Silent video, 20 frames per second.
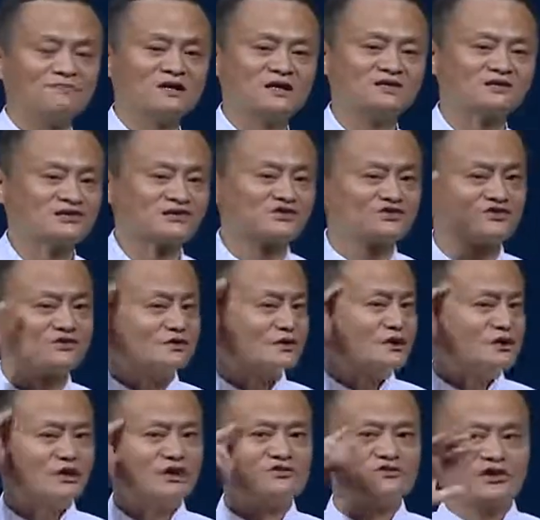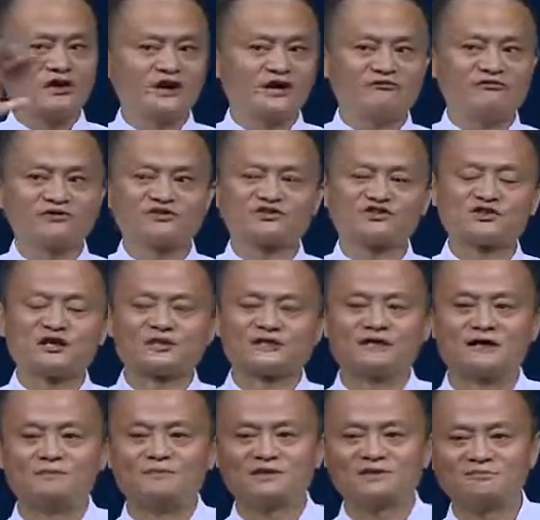It's every
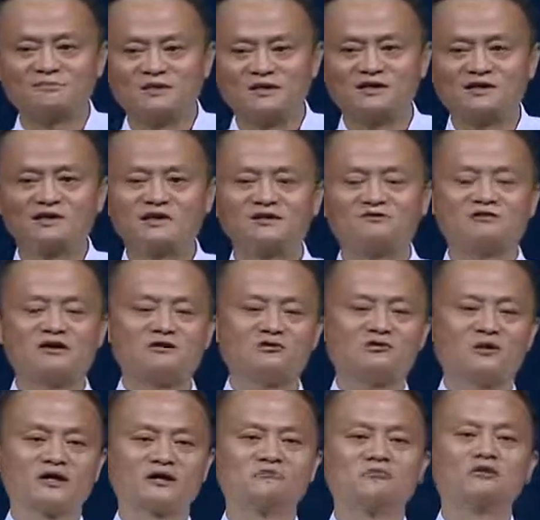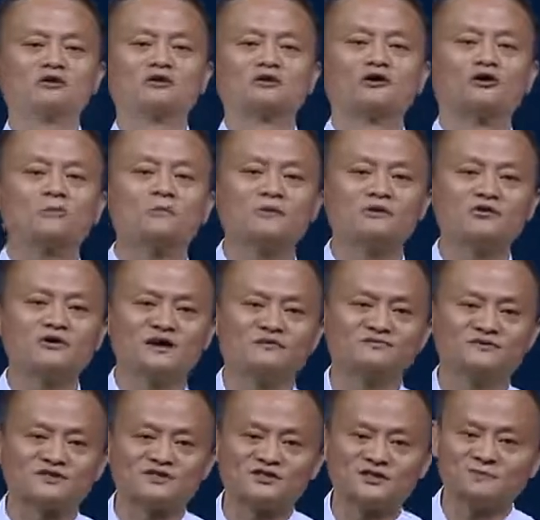startup at the beginning when you want to be global, you
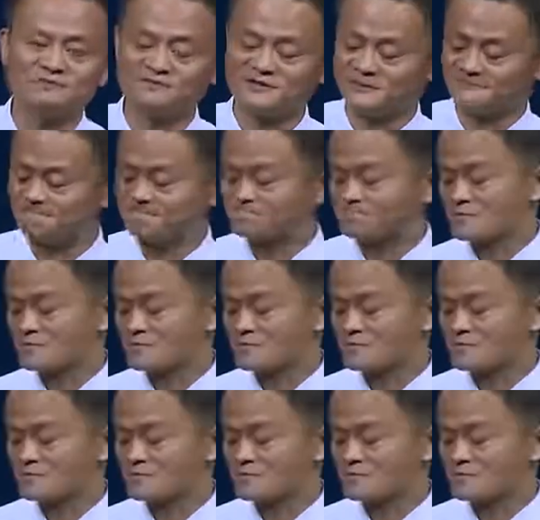have the same thing.